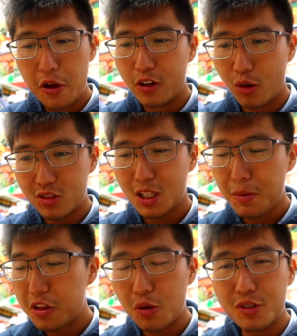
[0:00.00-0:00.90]
don't sleep
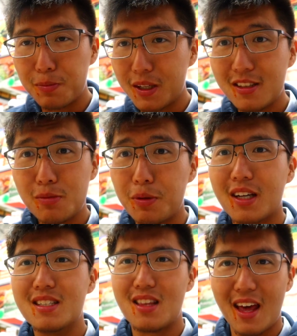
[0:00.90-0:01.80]
on those beans,
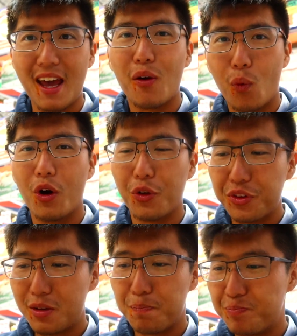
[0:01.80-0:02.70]
because they will
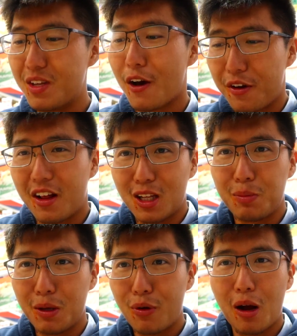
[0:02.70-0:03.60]
definitely
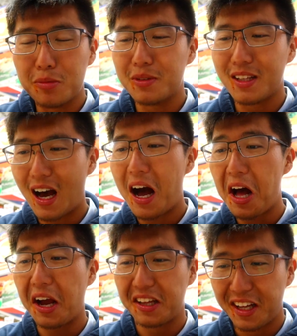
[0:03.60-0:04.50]
be probably the
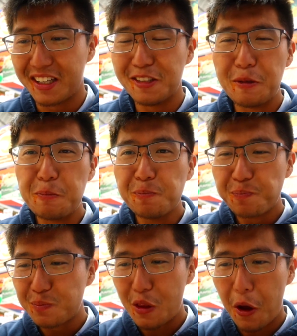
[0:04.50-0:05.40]
highlight
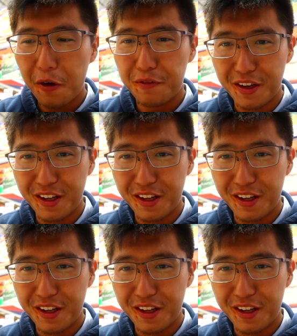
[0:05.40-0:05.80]
of the